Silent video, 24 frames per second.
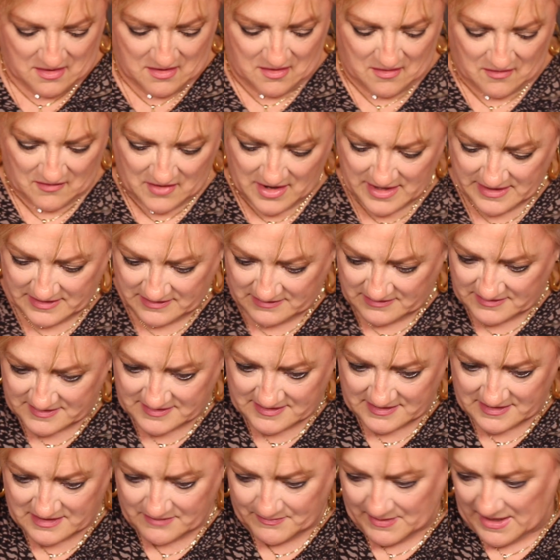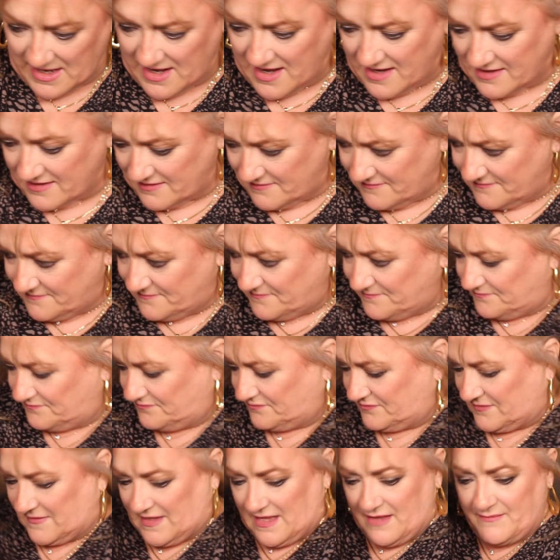All right, let's see the back.
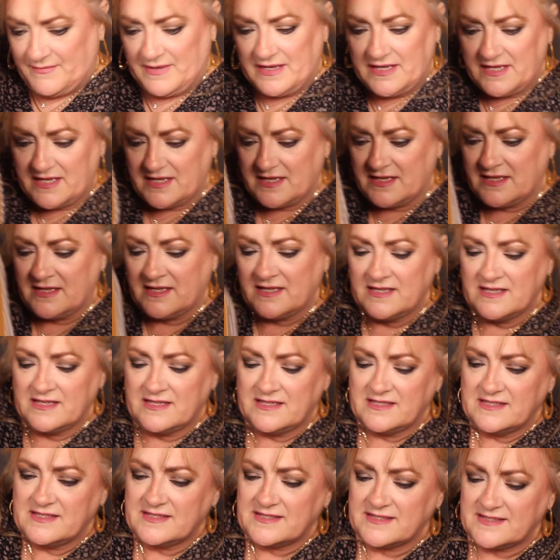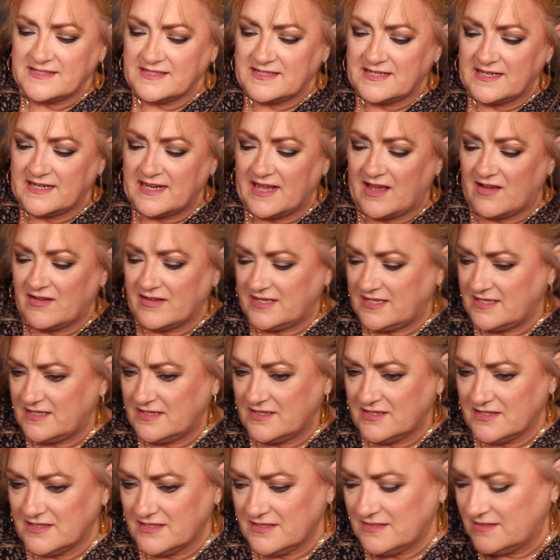Let me sit it out
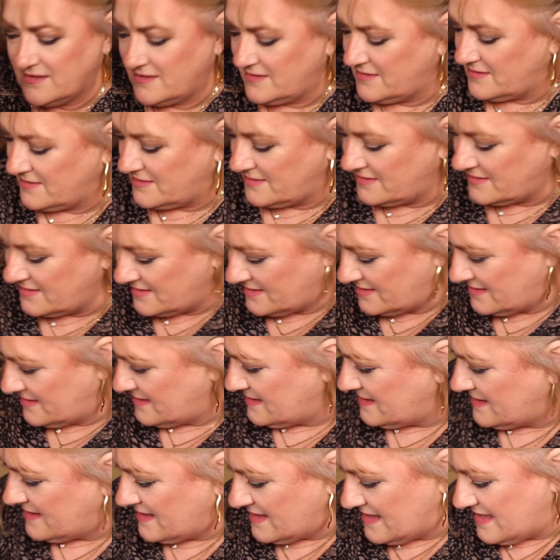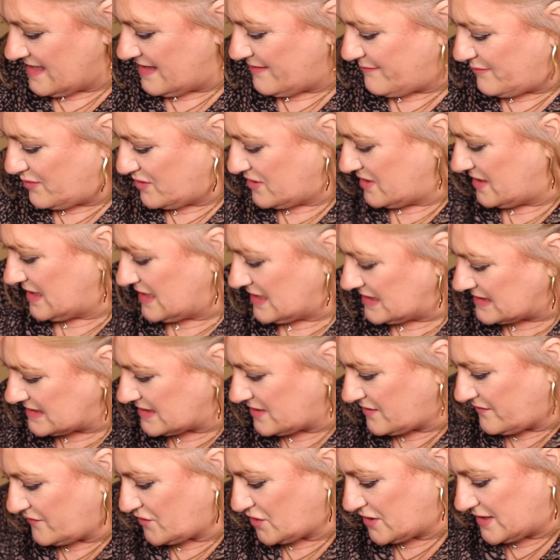here. Put this
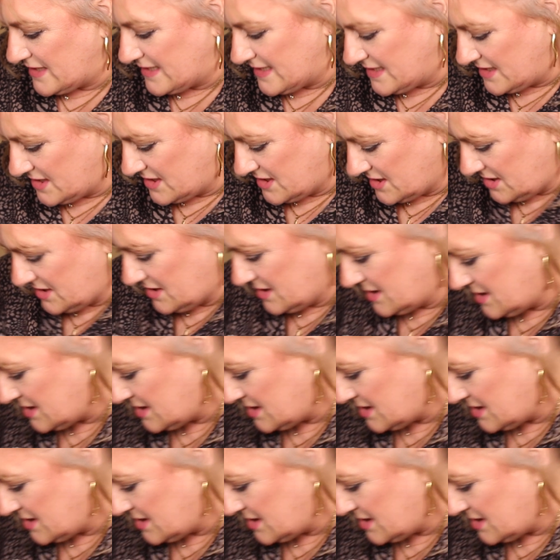over here.